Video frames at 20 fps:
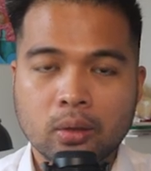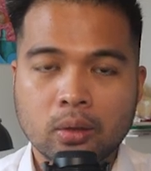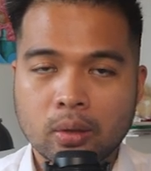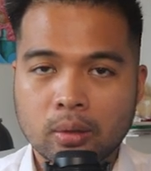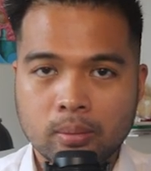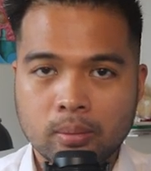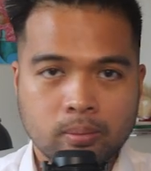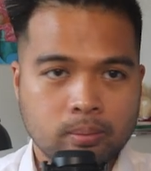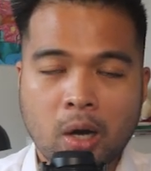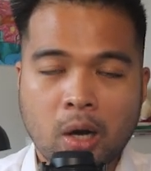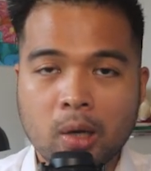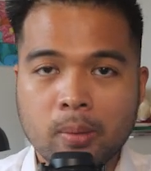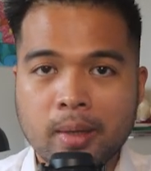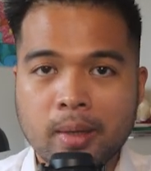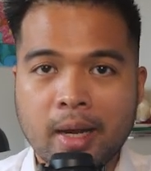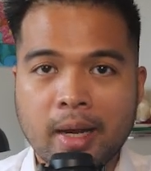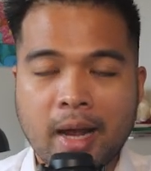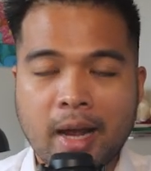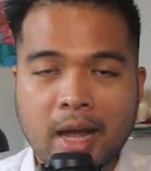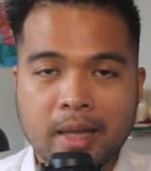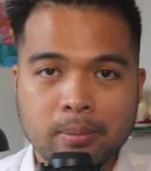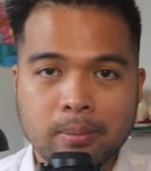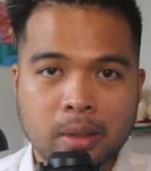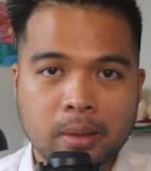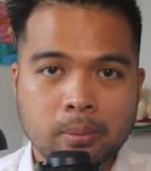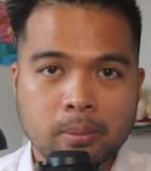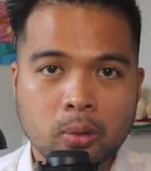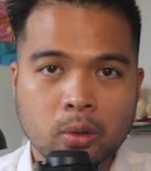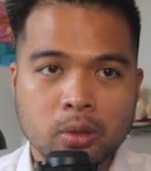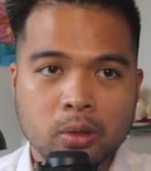your Power BI
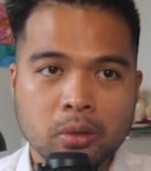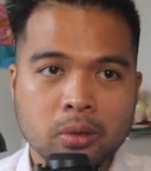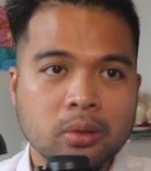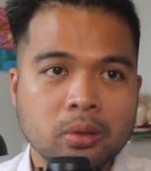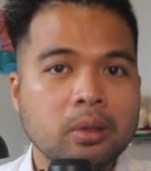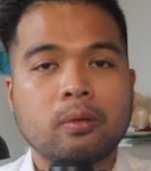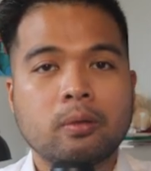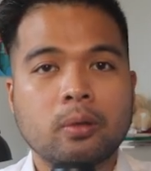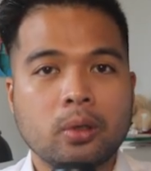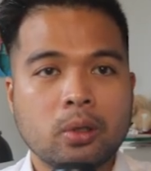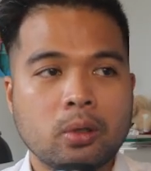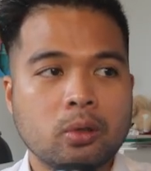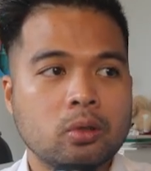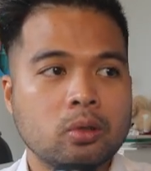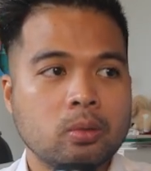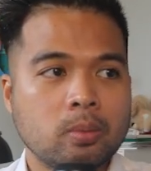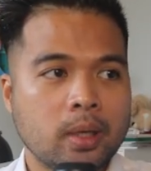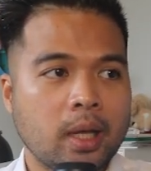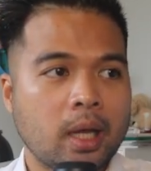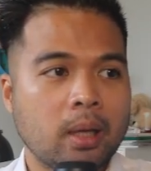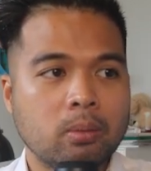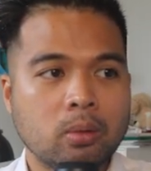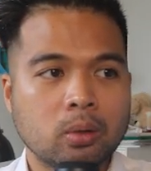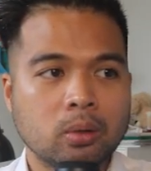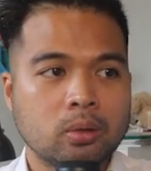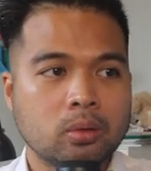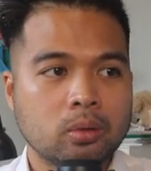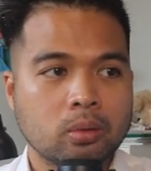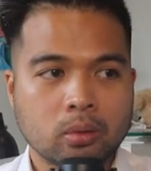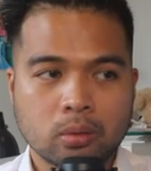admin portal for you to be
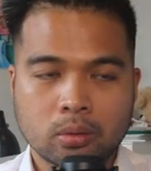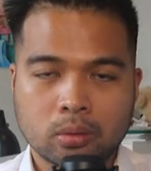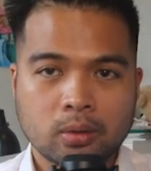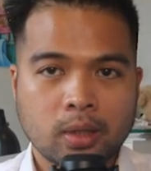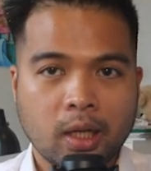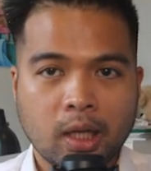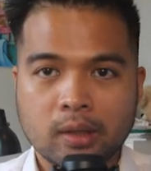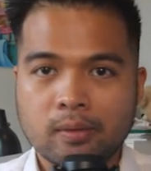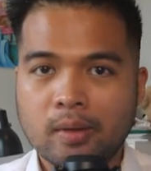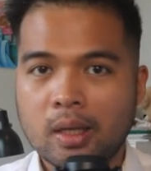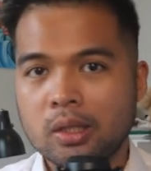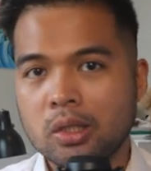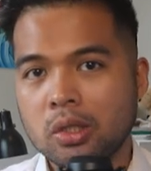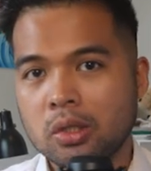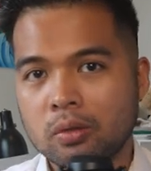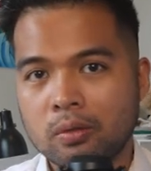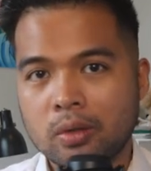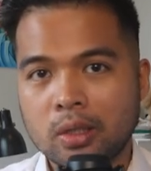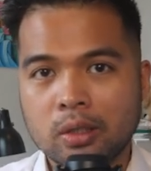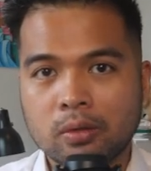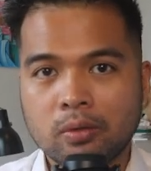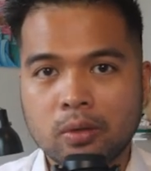able to take advantage of these